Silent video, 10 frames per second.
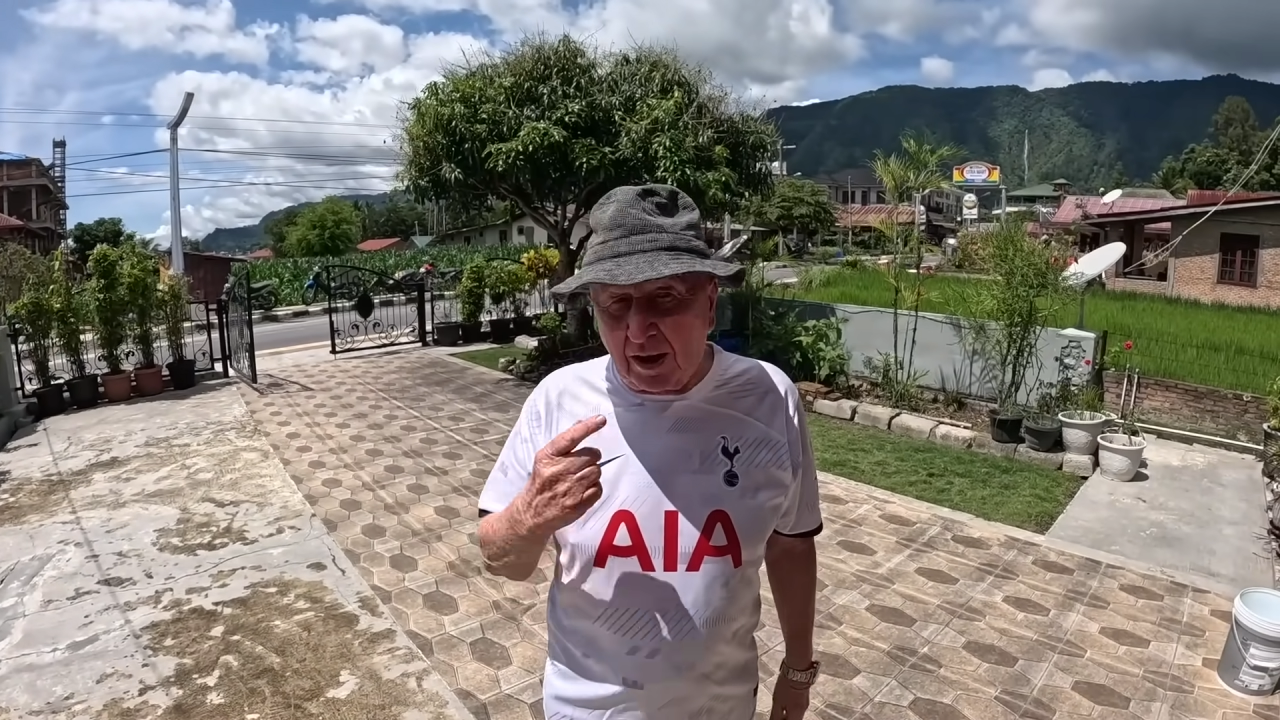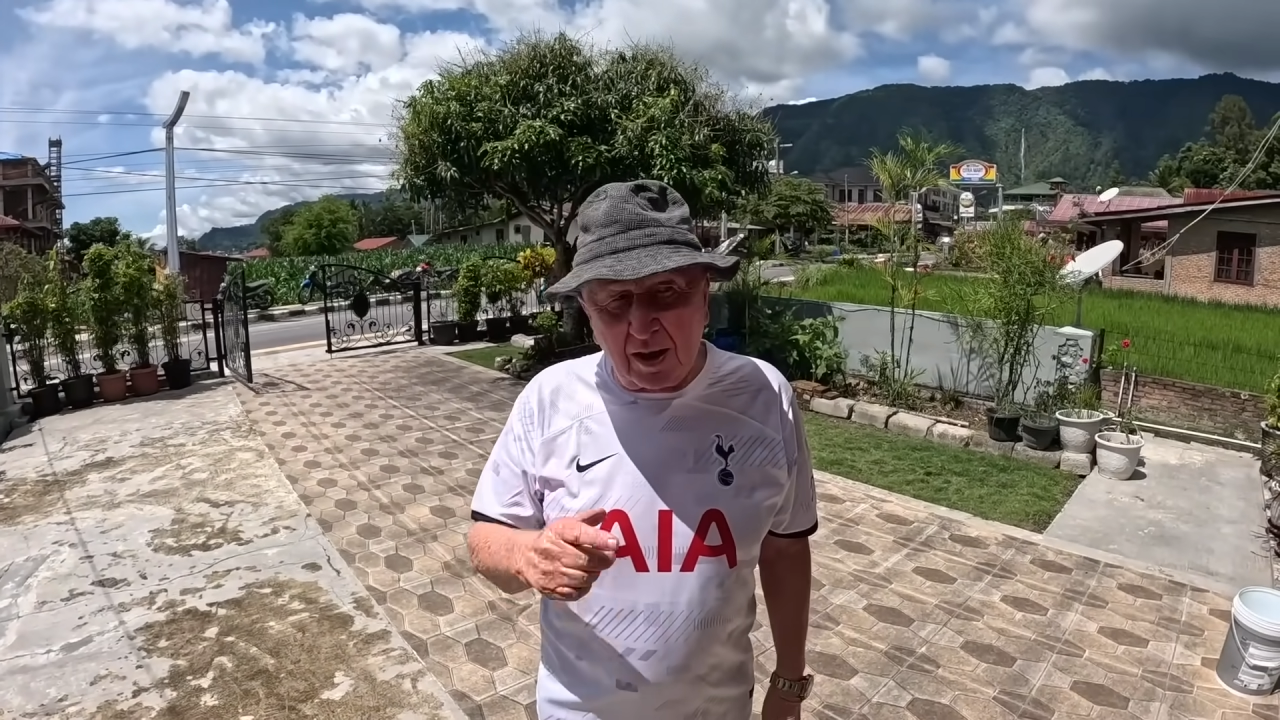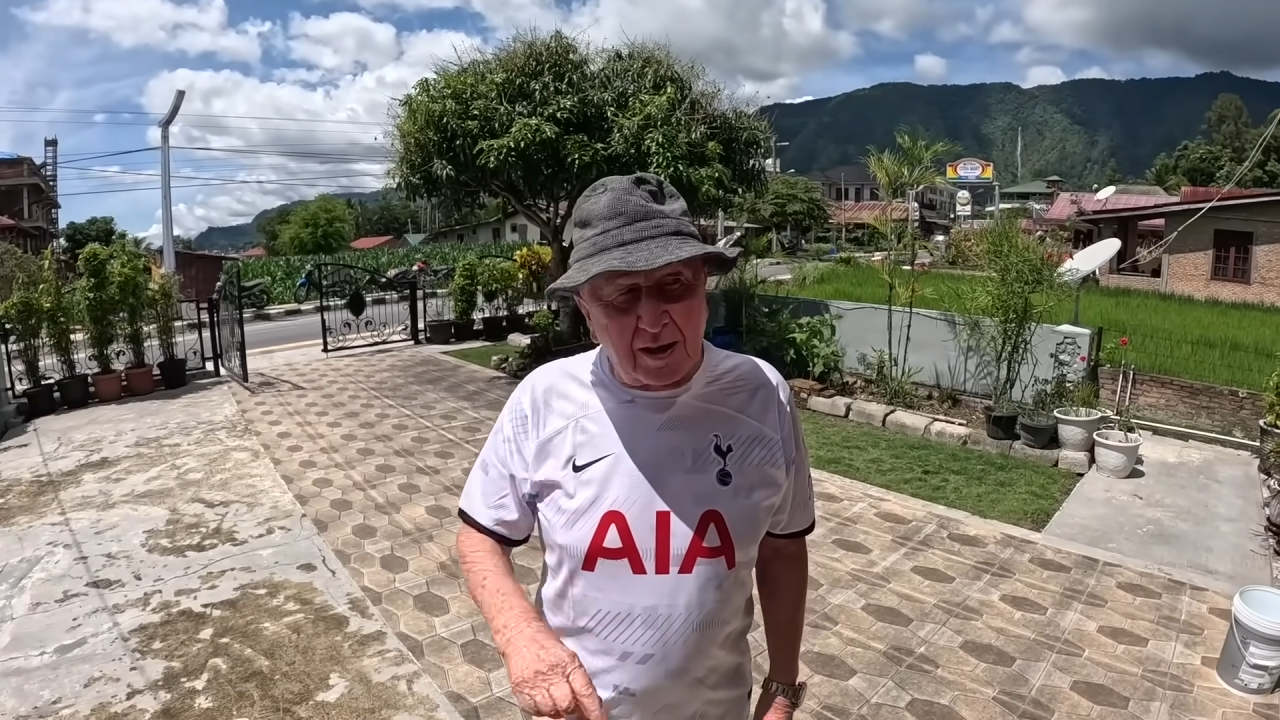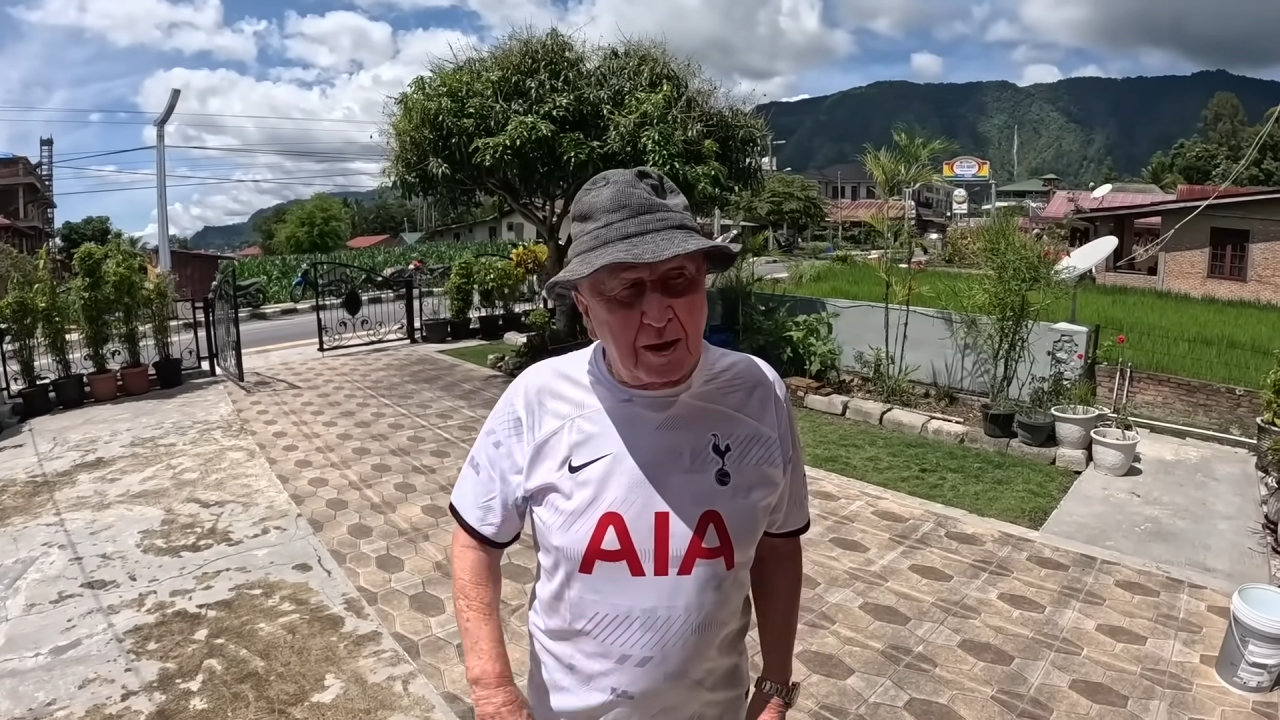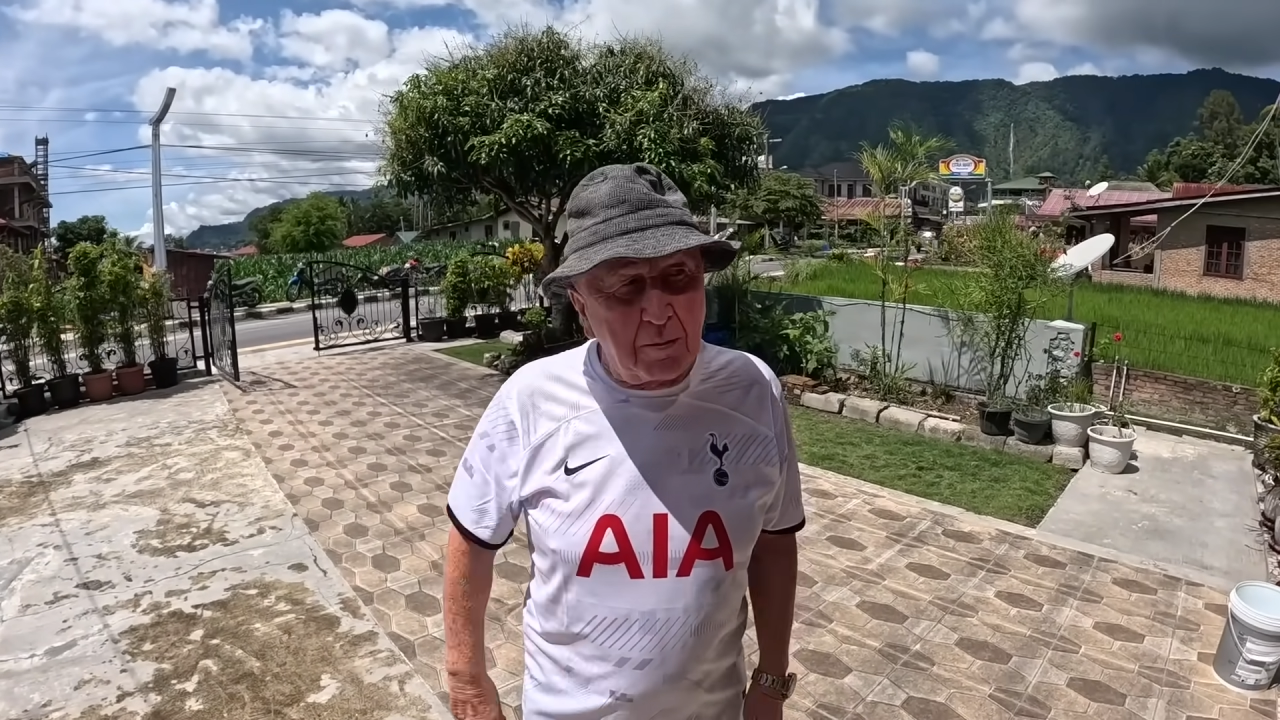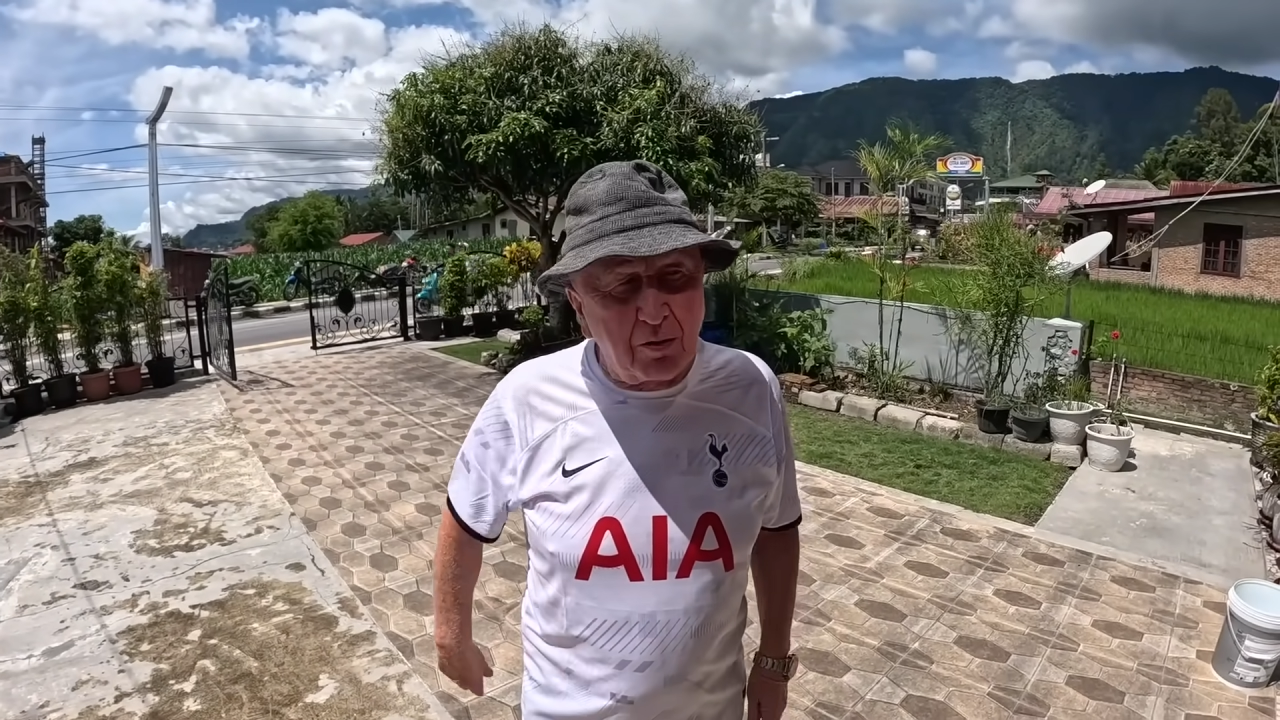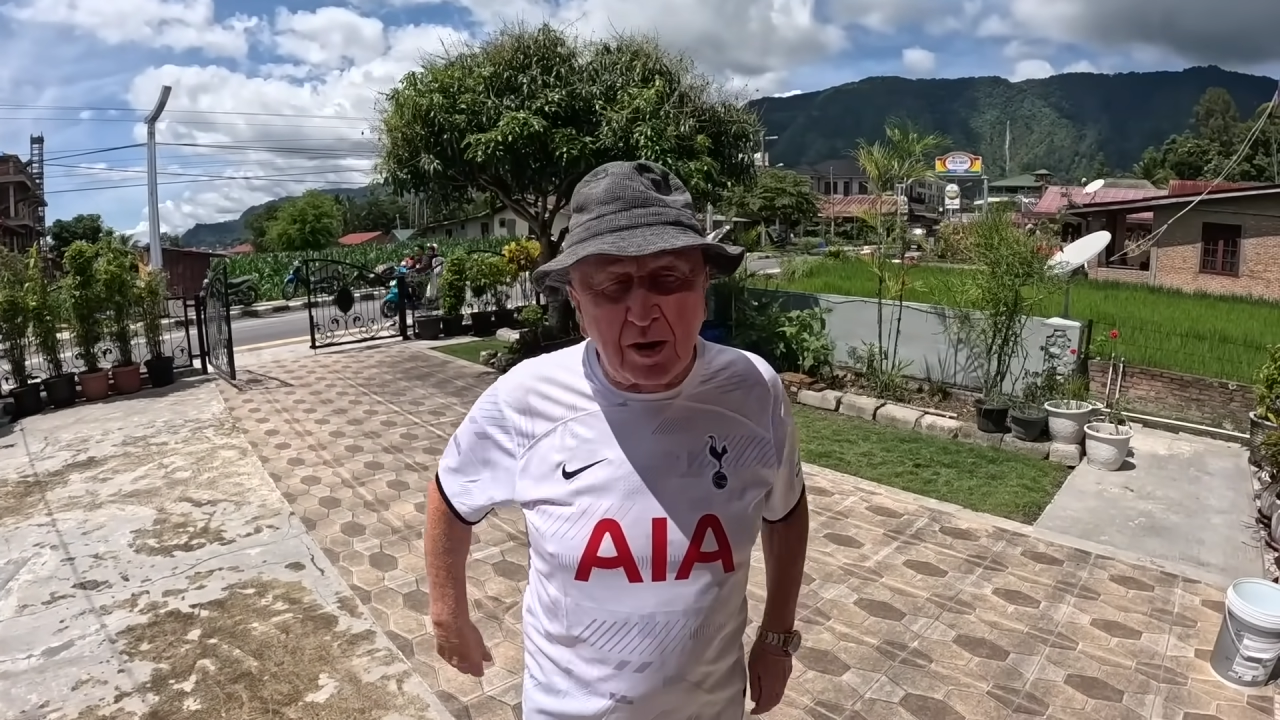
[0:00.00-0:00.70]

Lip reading: I'll come and